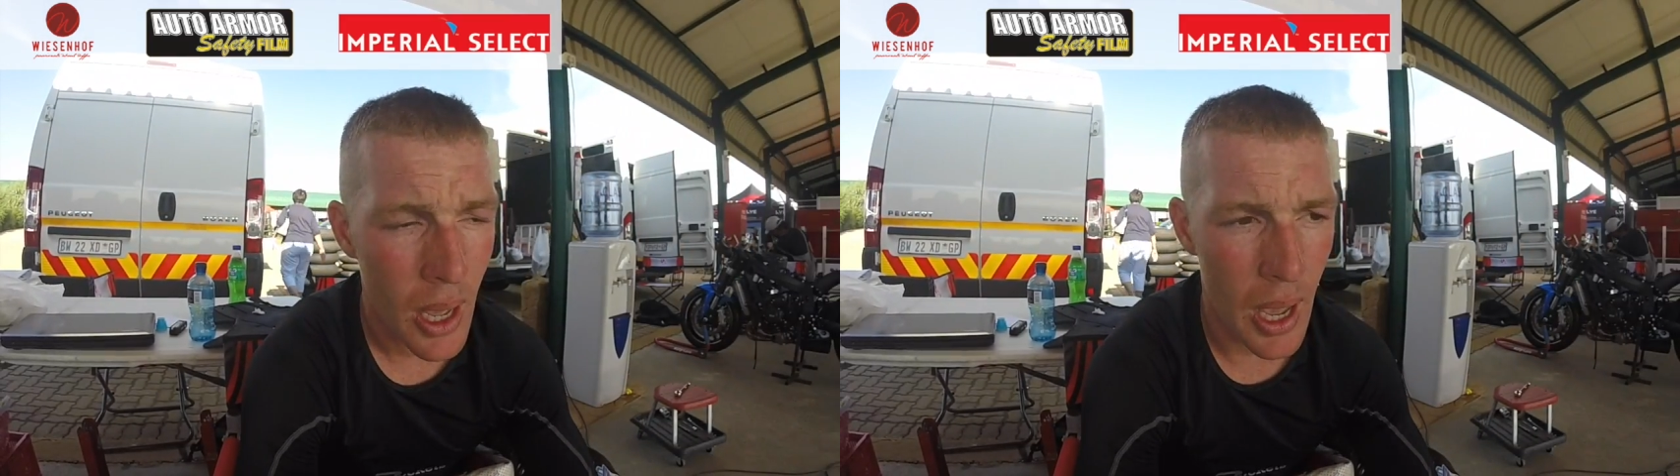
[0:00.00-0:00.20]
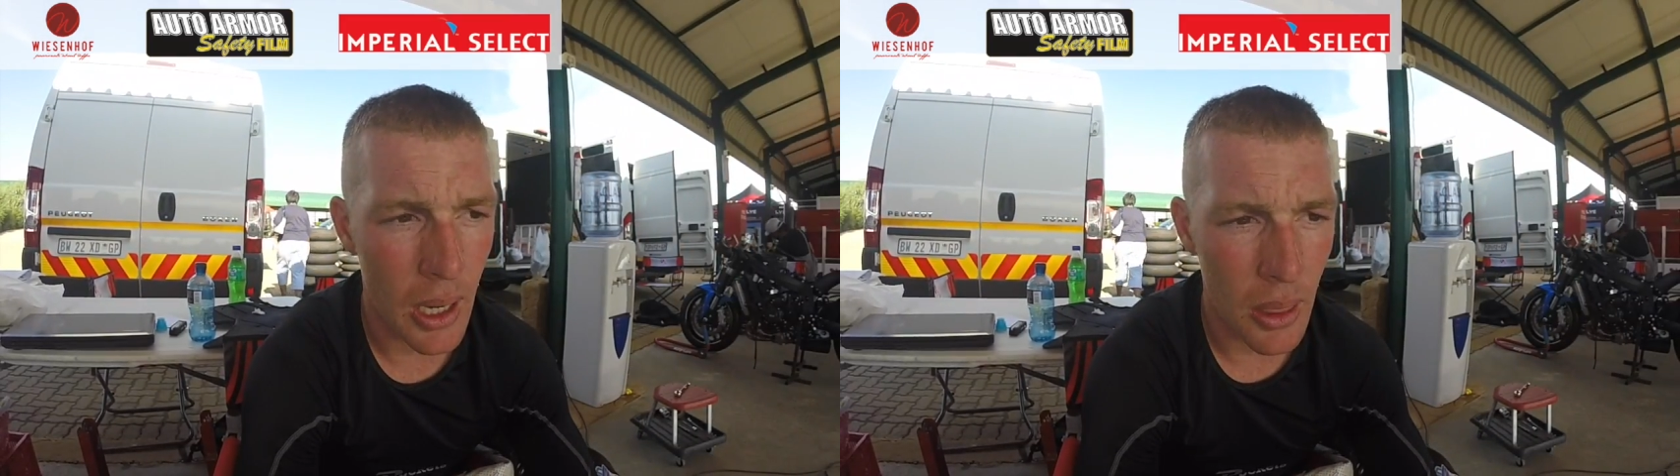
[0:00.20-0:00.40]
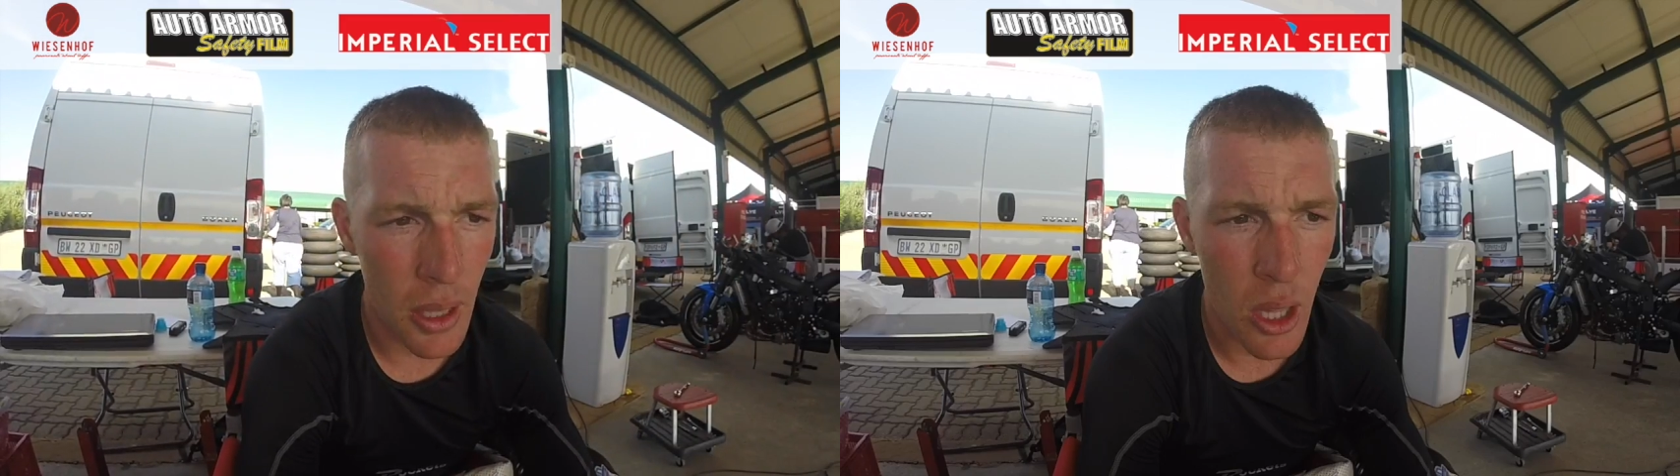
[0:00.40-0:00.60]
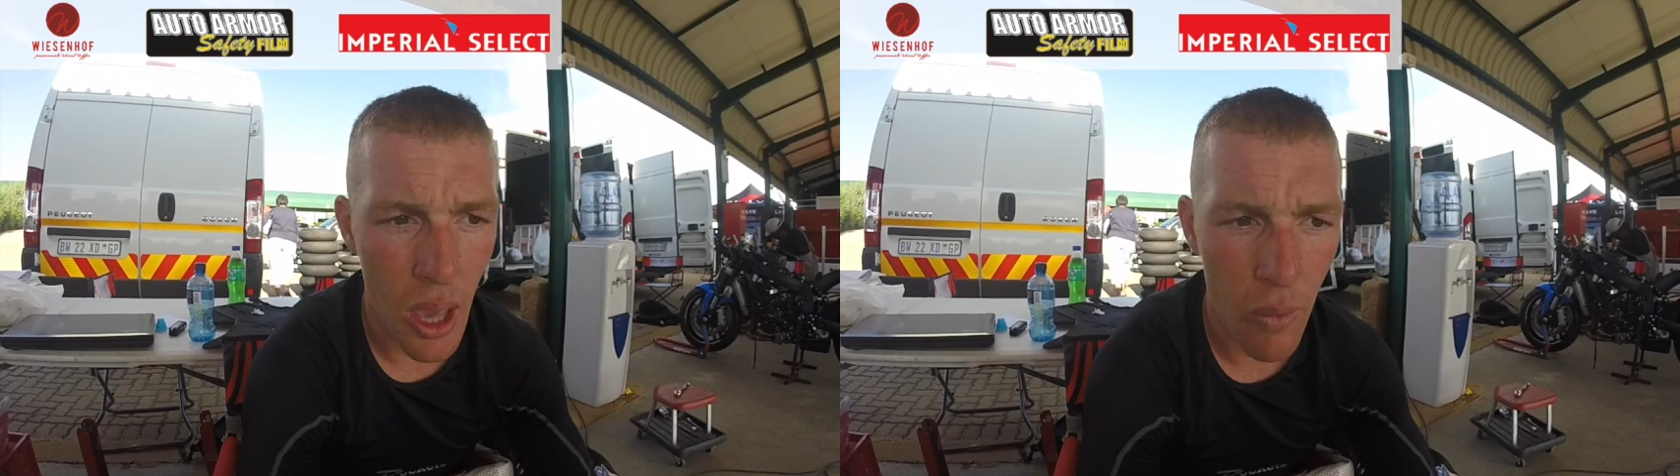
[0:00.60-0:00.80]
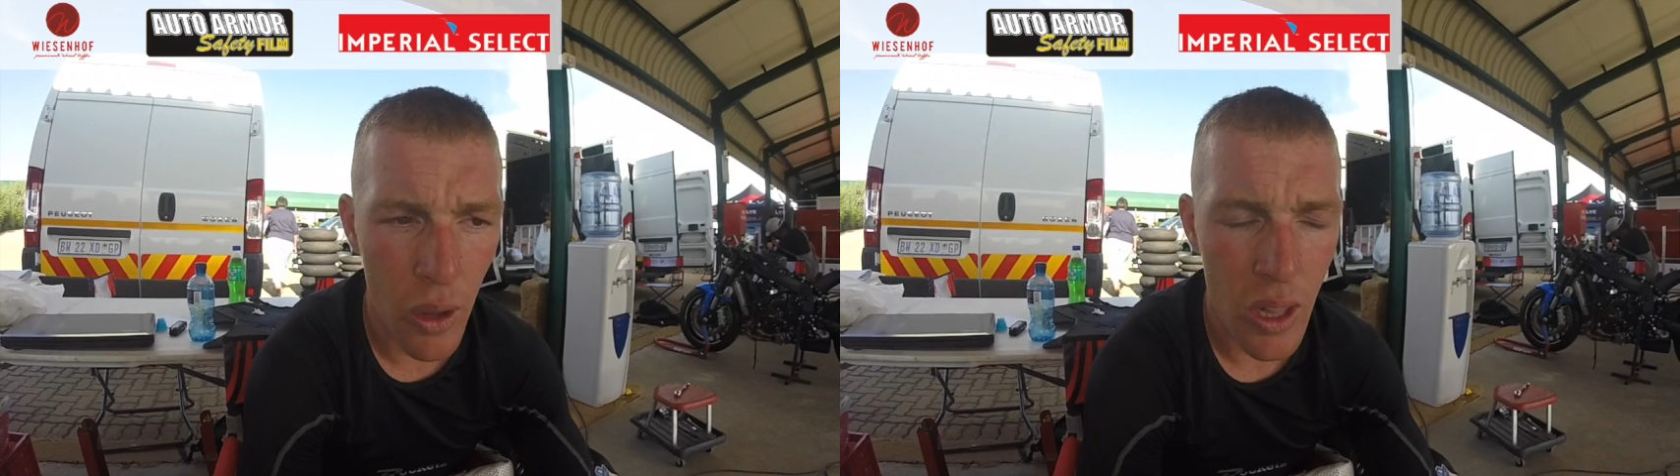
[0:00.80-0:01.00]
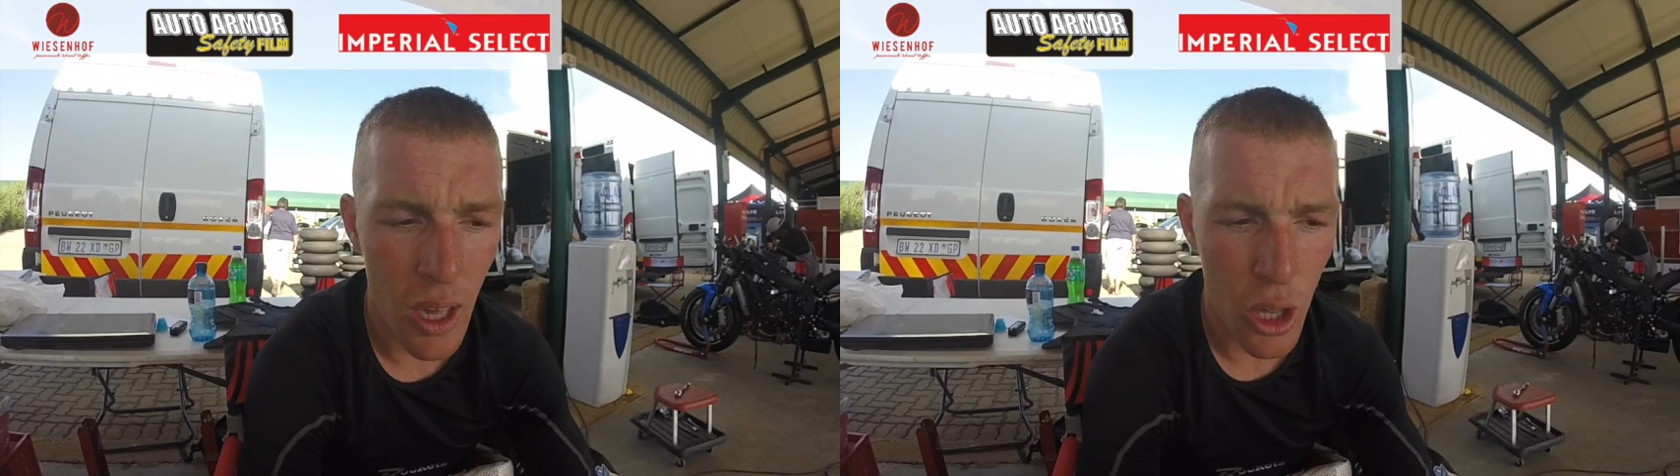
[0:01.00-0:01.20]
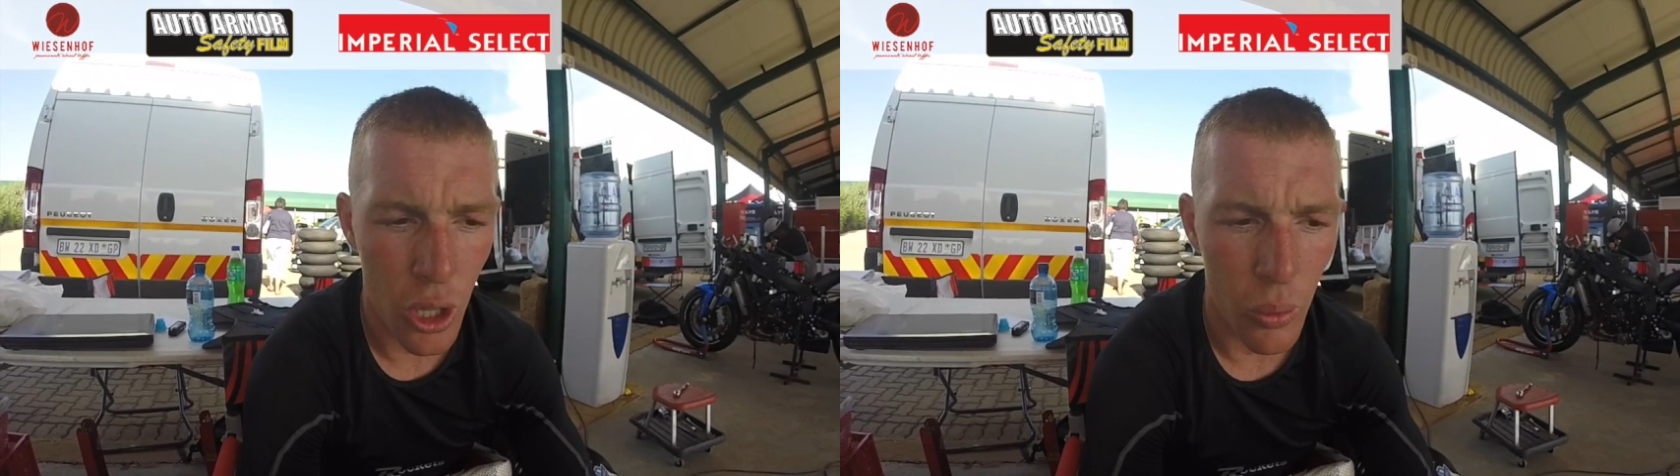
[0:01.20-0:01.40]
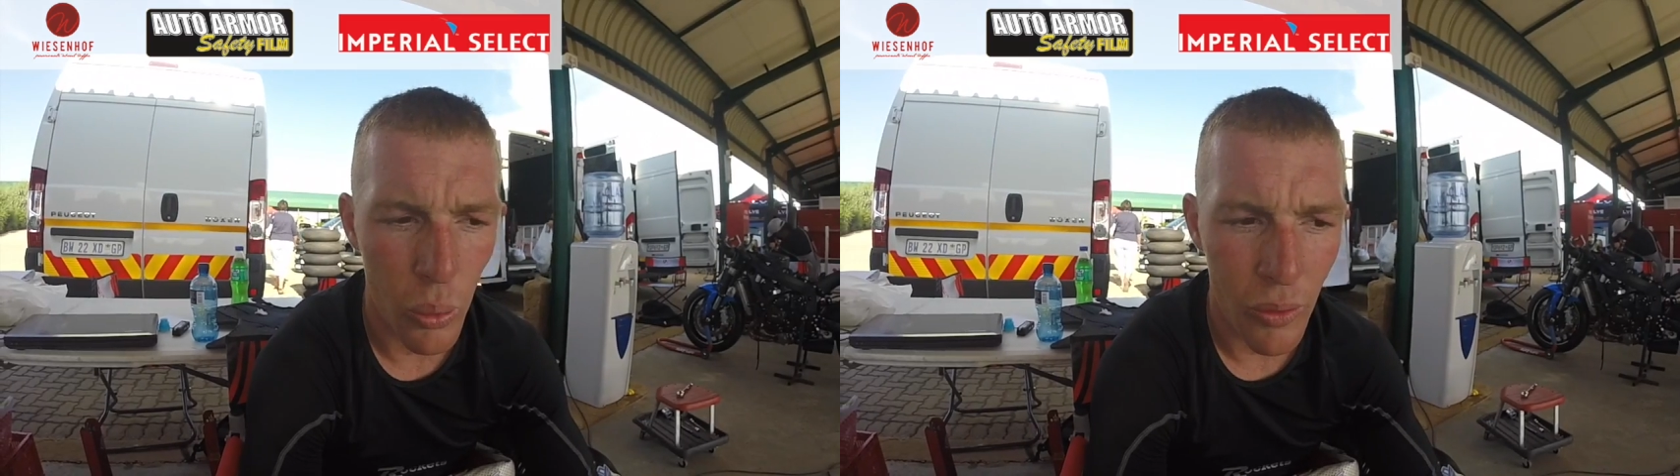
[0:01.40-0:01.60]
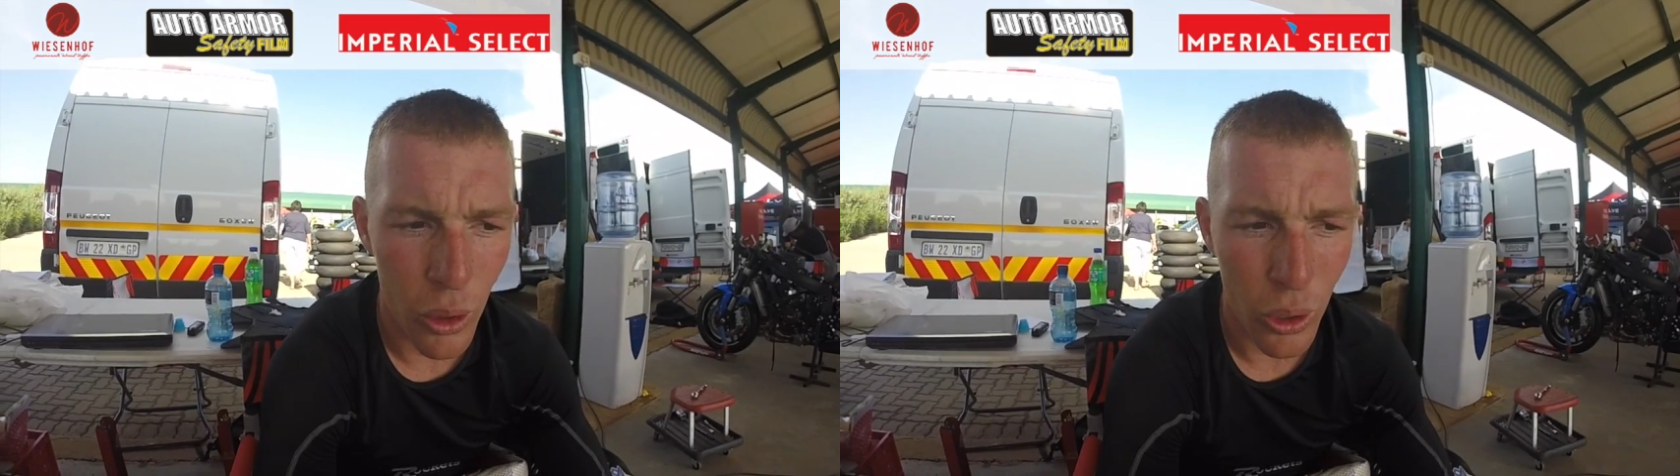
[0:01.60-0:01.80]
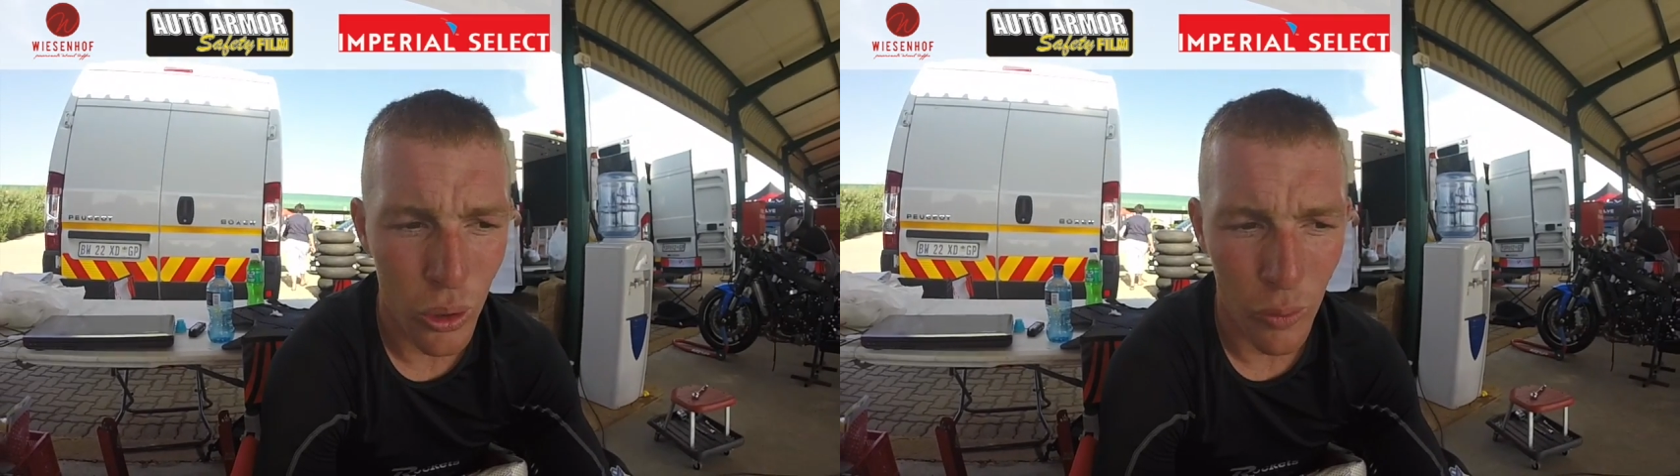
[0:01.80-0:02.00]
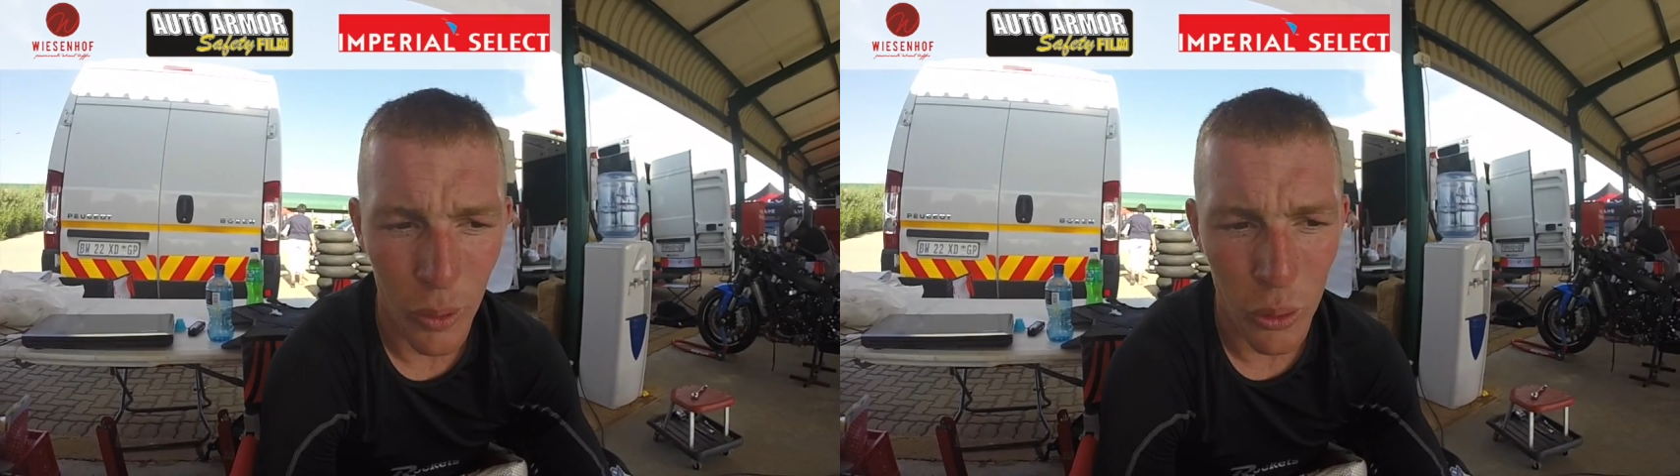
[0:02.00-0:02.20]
And I think every session we've knocked off